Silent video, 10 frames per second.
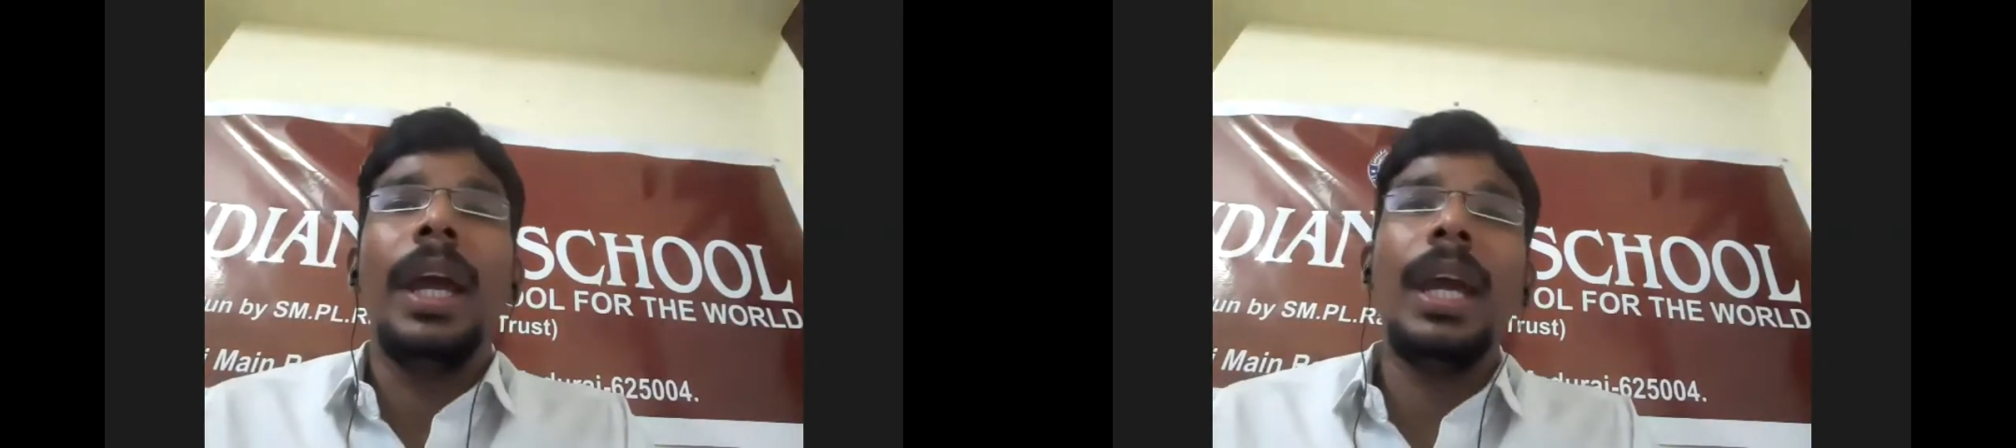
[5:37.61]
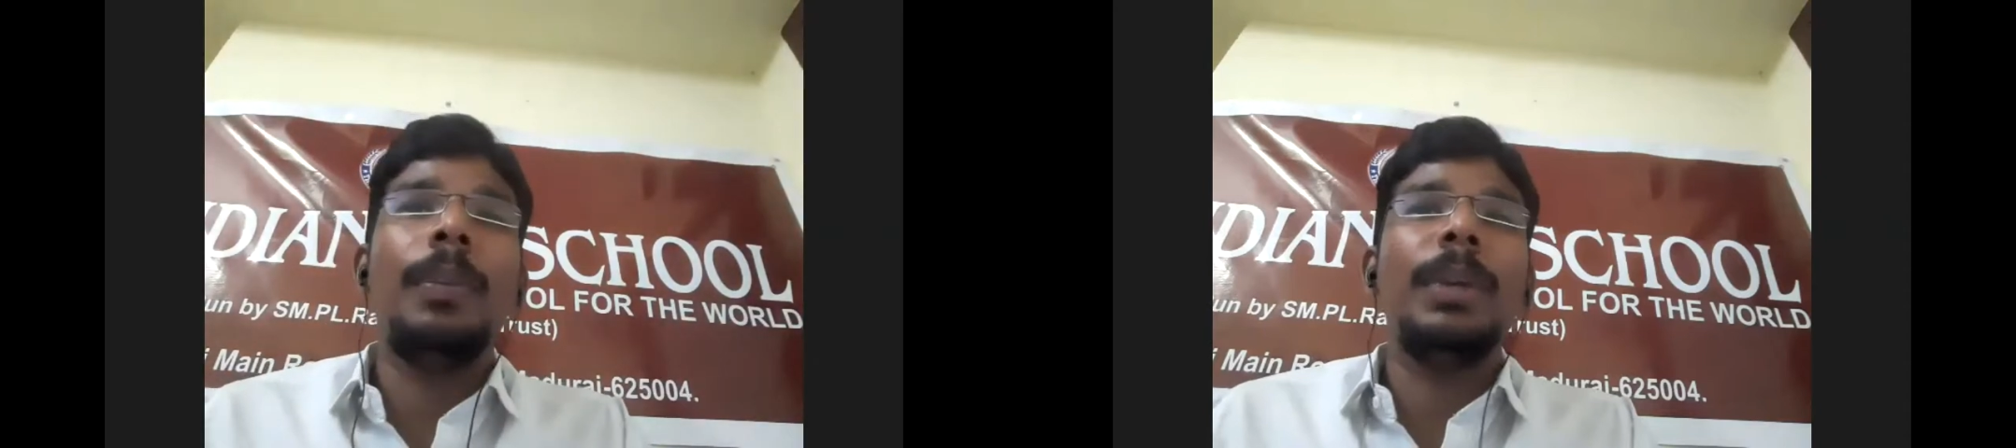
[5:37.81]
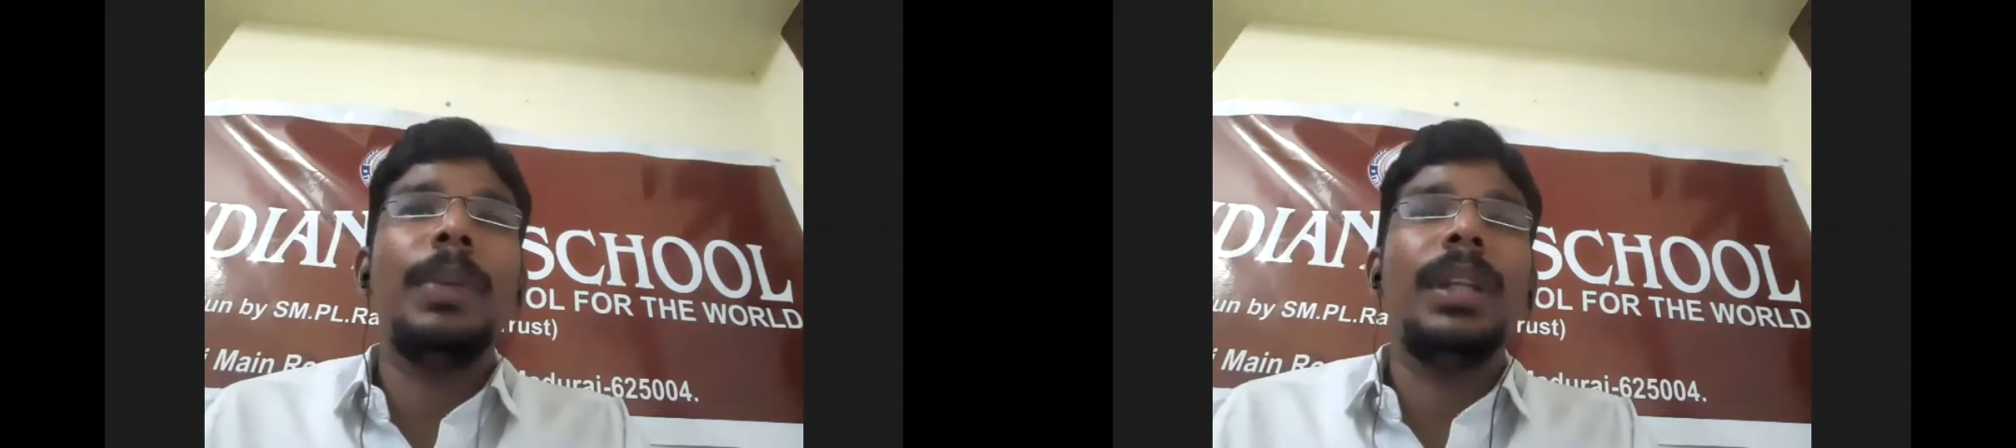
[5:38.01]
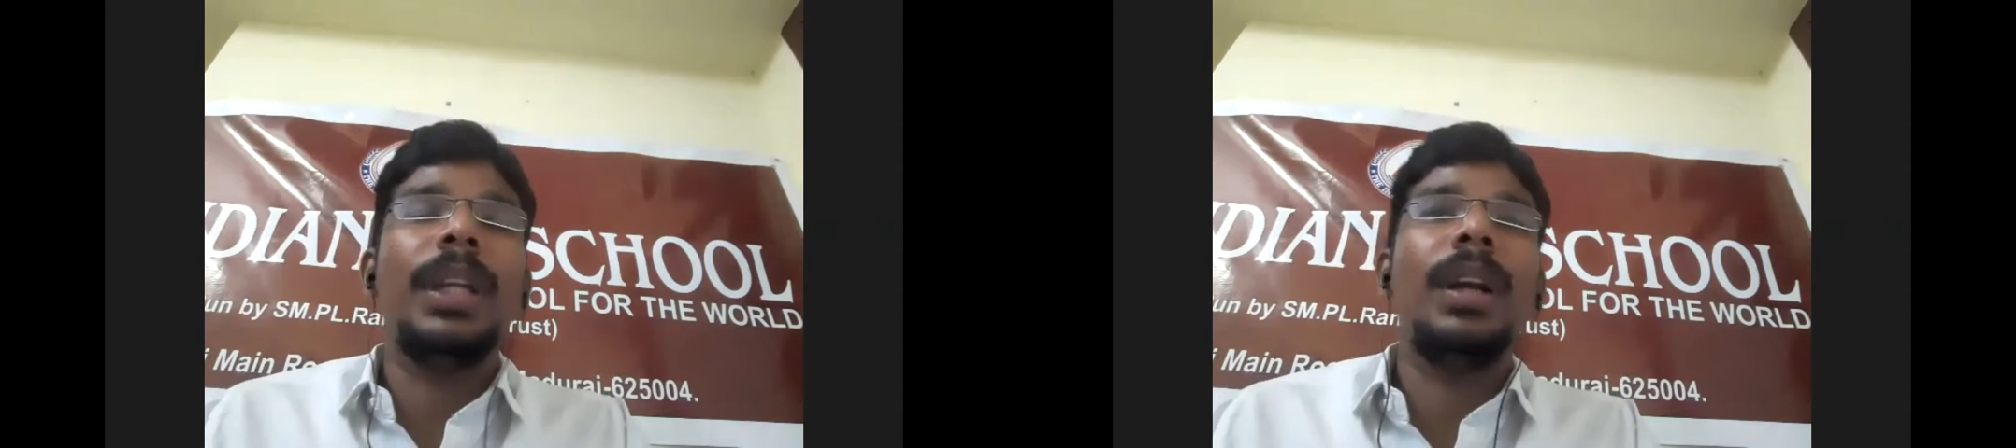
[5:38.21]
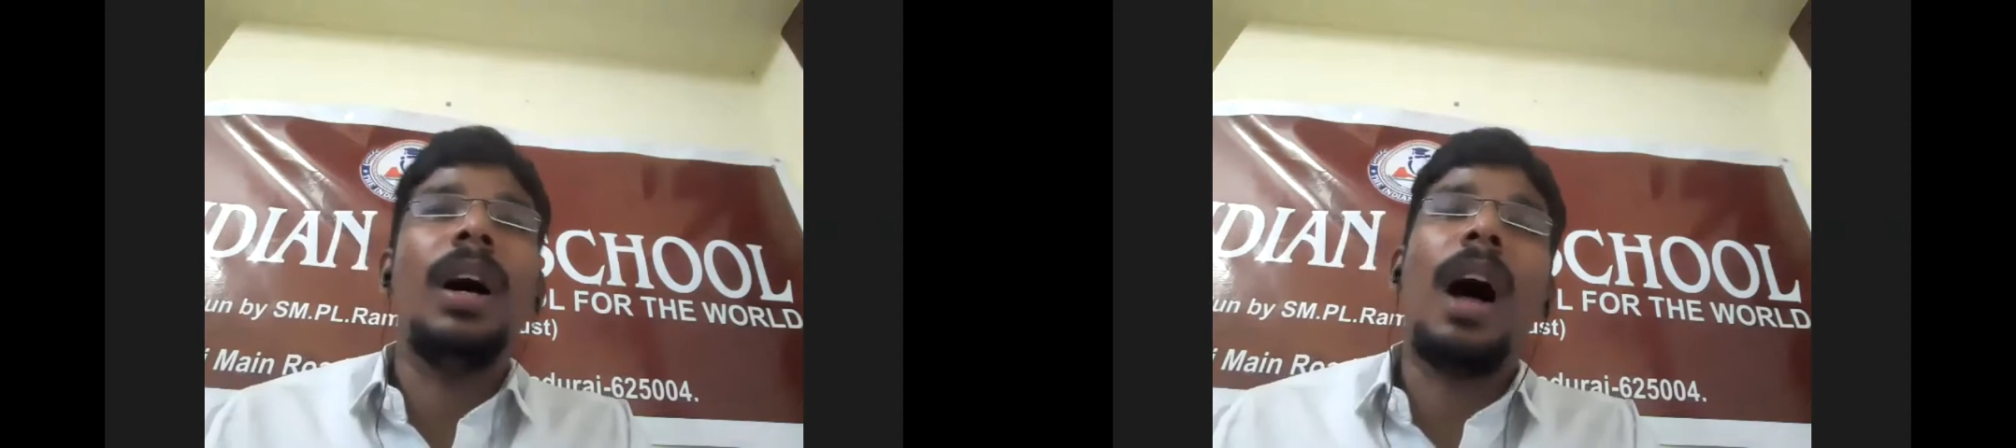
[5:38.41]
Yeah, apdi
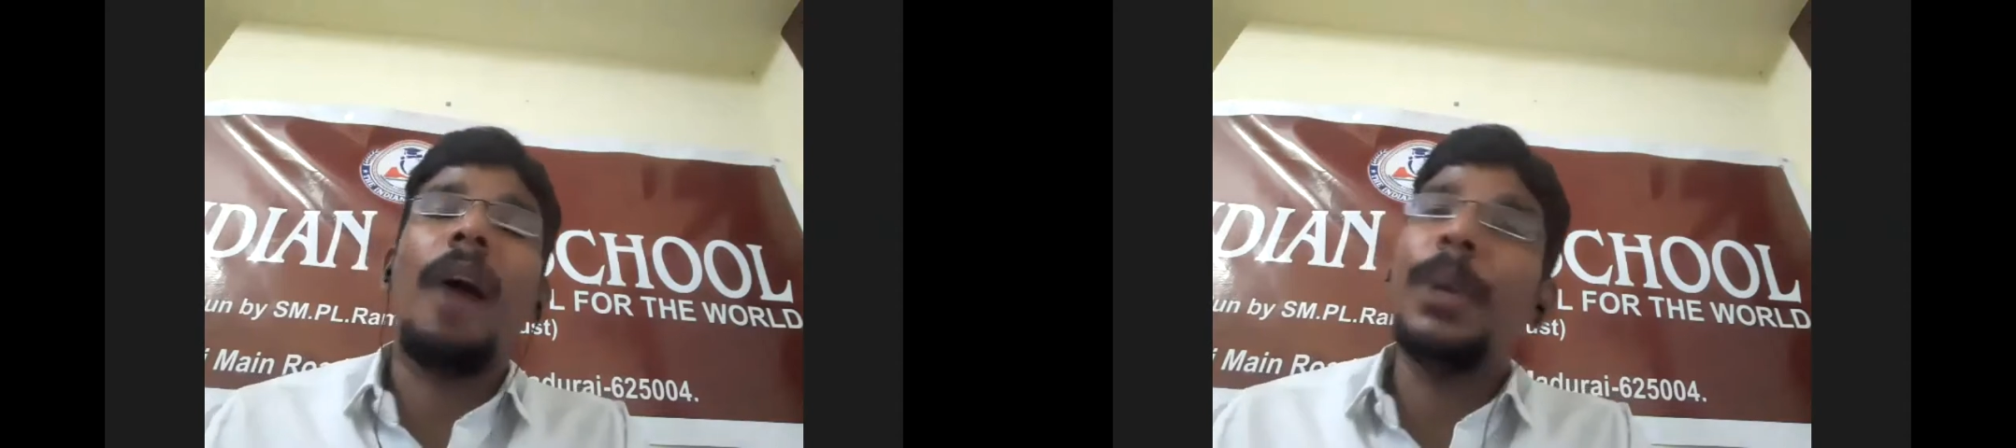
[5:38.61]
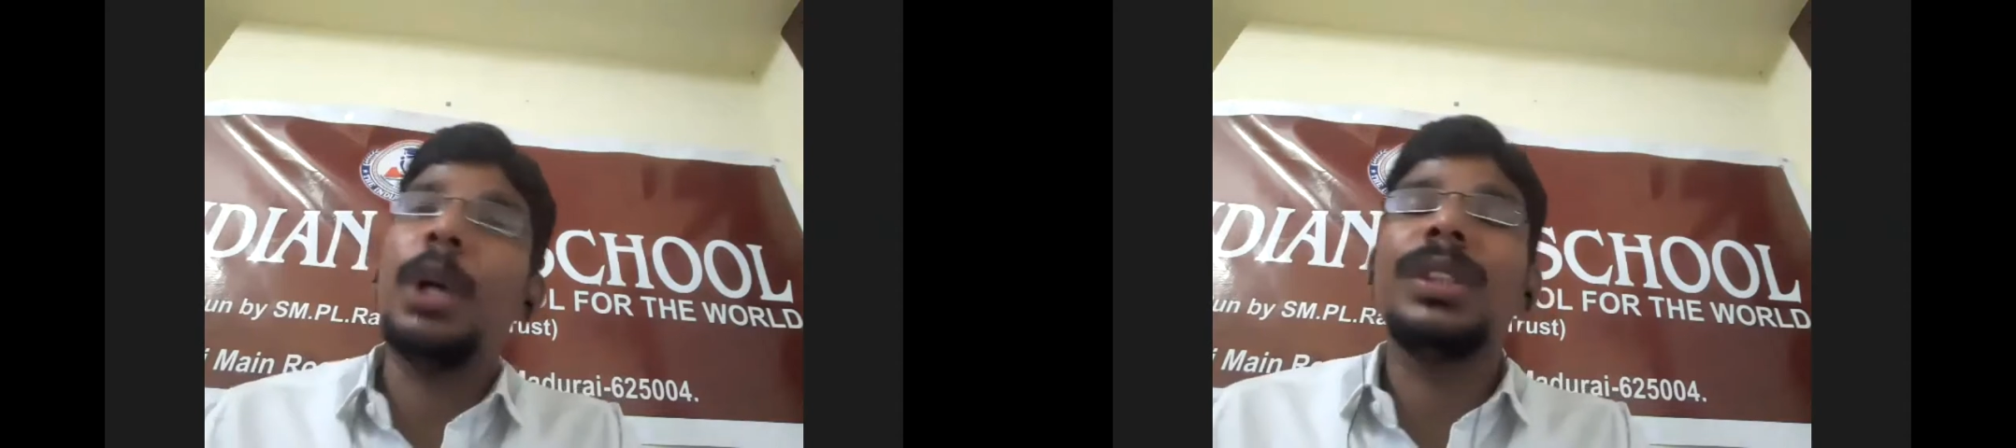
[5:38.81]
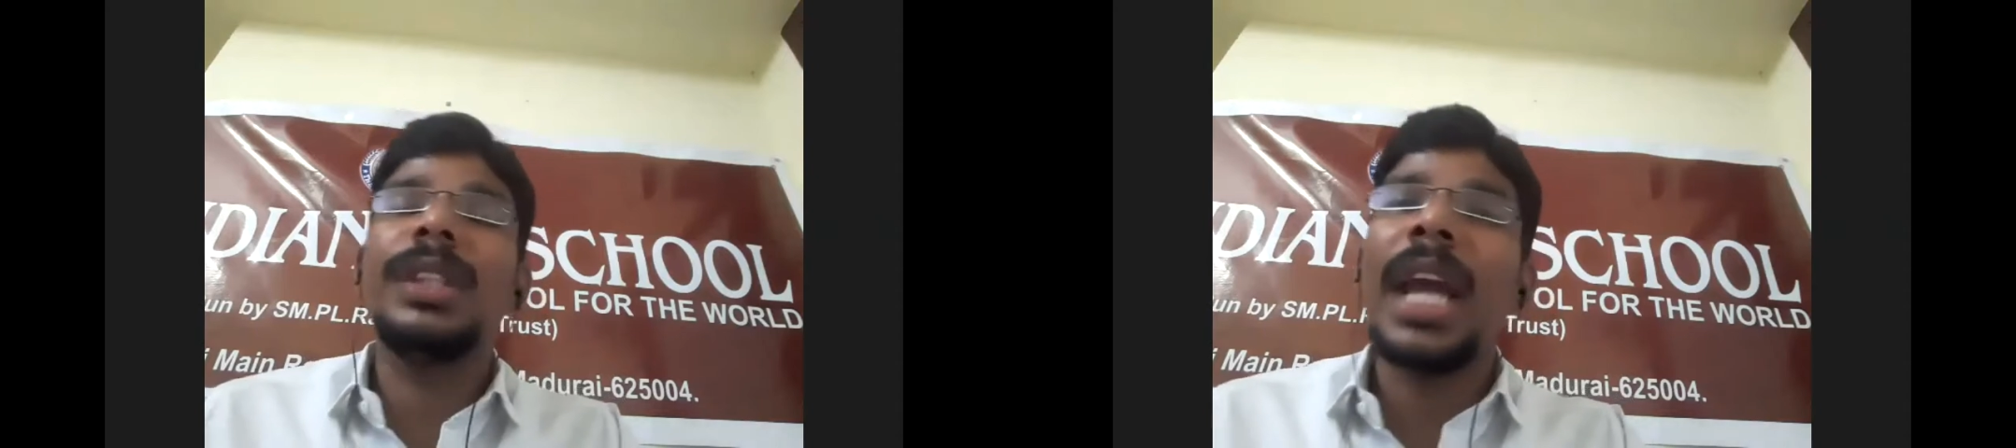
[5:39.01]
pathina because